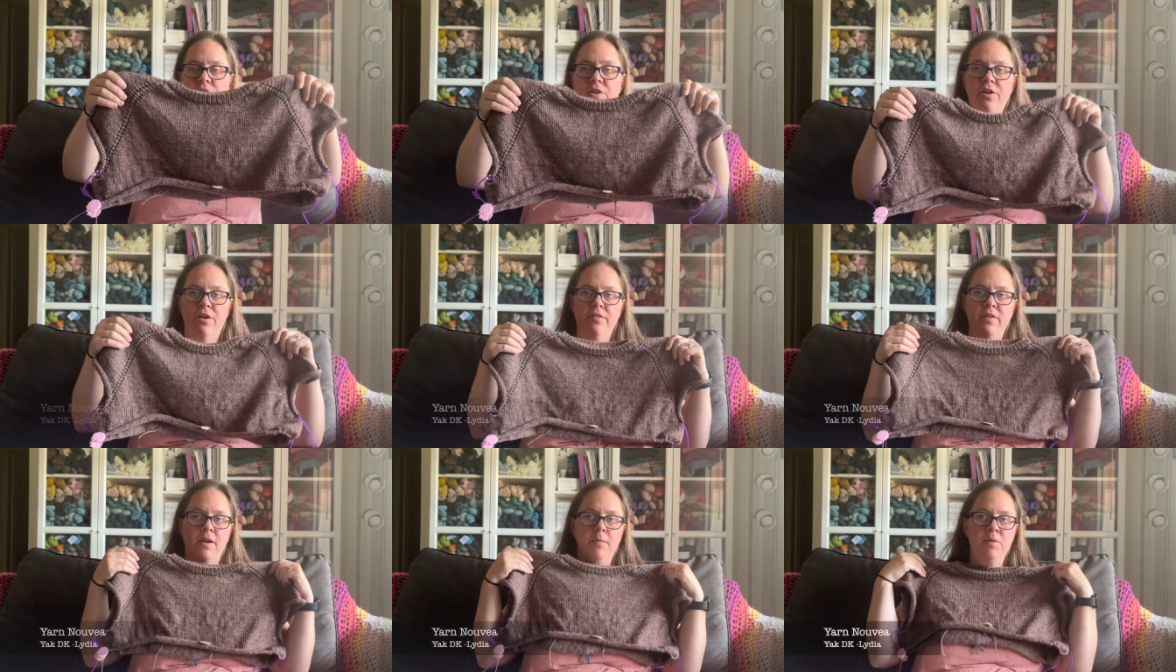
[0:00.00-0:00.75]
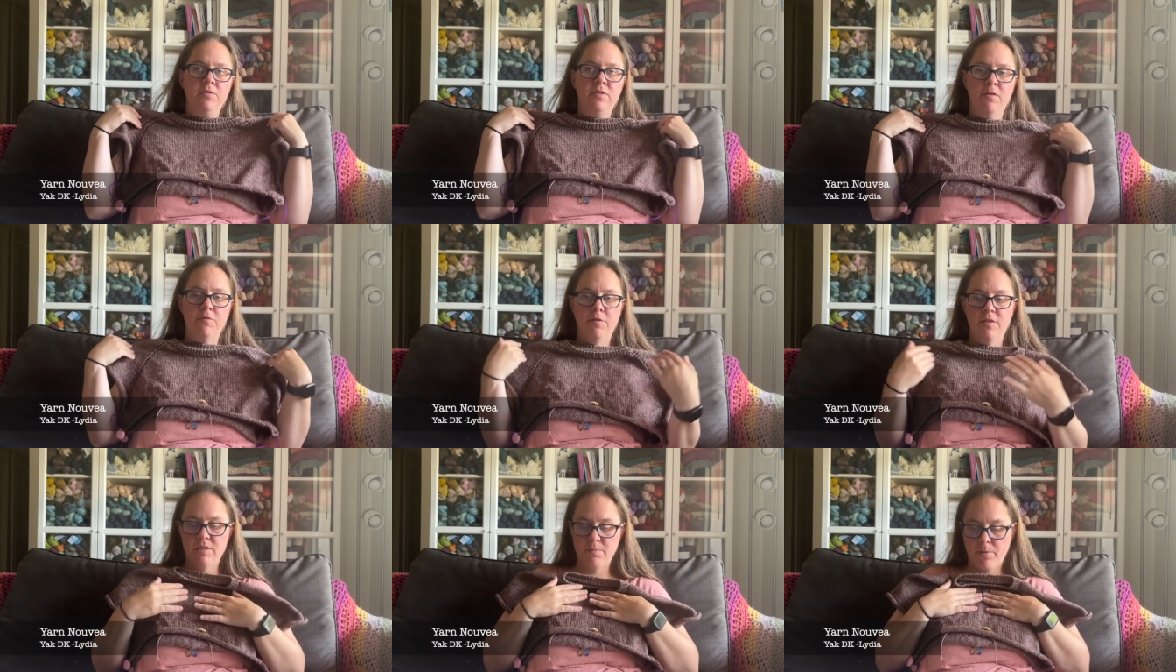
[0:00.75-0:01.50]
The yarn that I'm using for
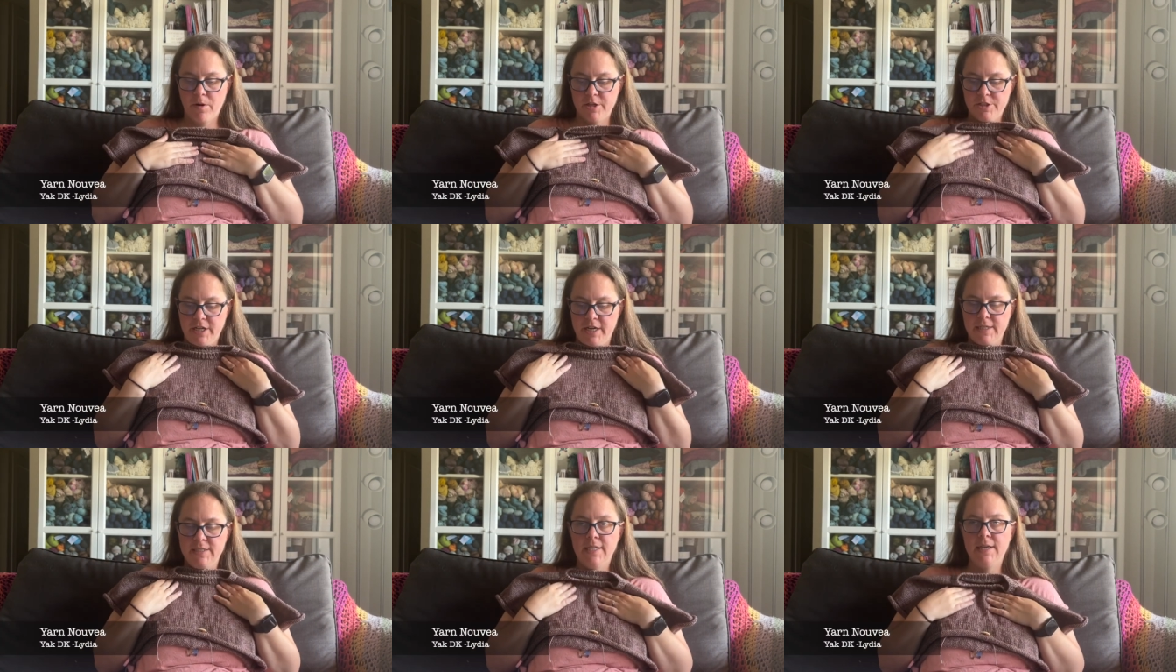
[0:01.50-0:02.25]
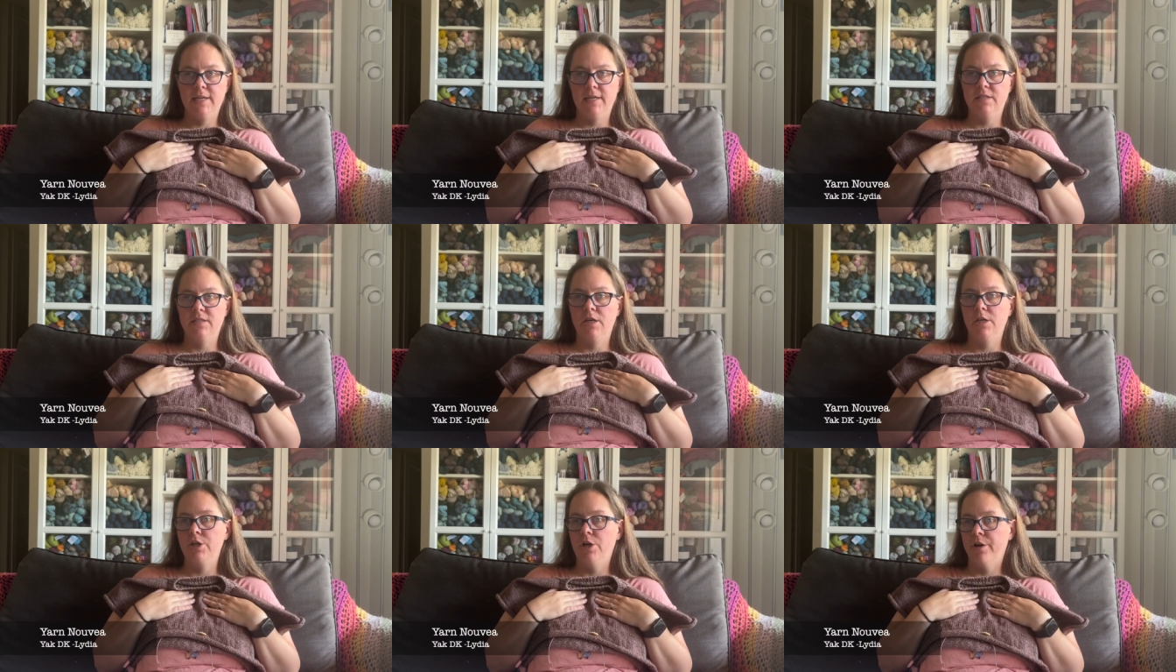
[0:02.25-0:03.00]
this project is
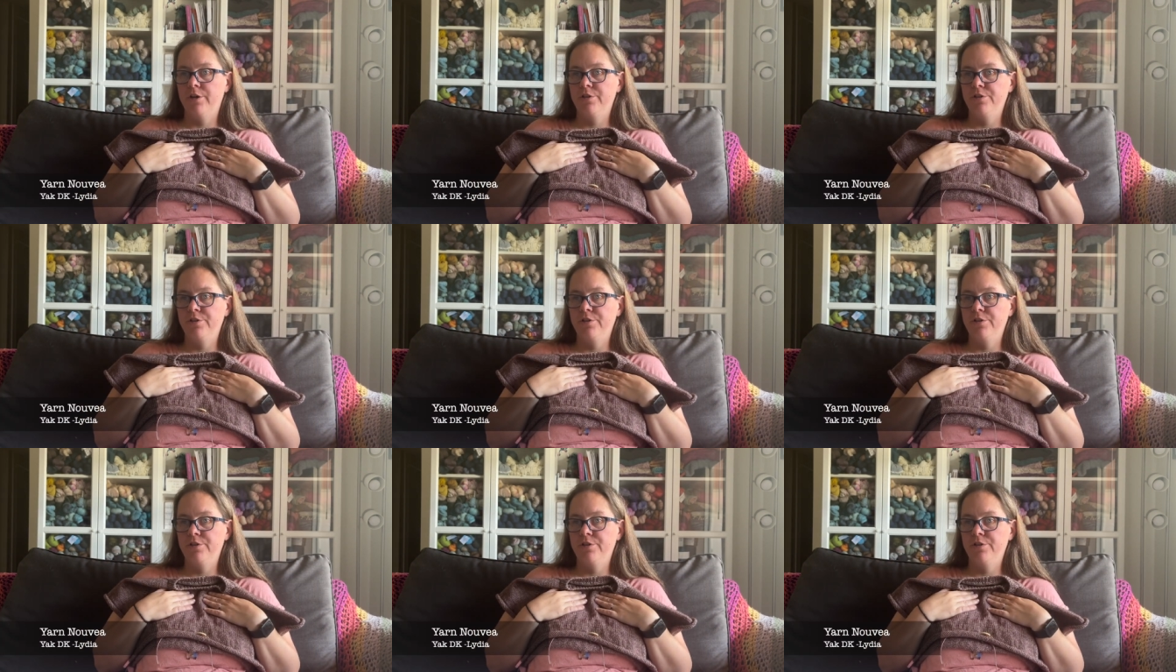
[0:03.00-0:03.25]
Yarn